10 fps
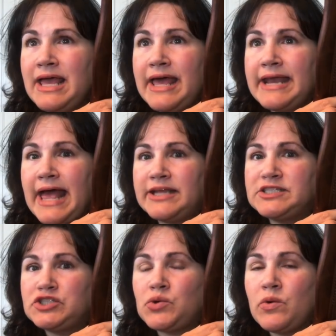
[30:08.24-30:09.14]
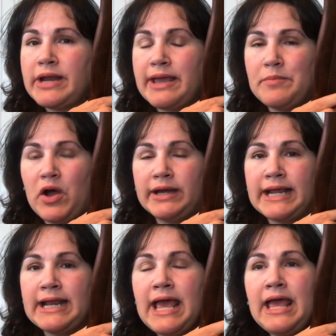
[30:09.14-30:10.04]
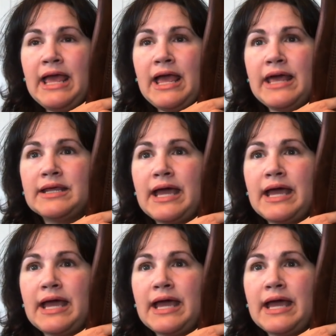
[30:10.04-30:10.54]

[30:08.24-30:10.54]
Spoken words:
And it had a store name on it. And a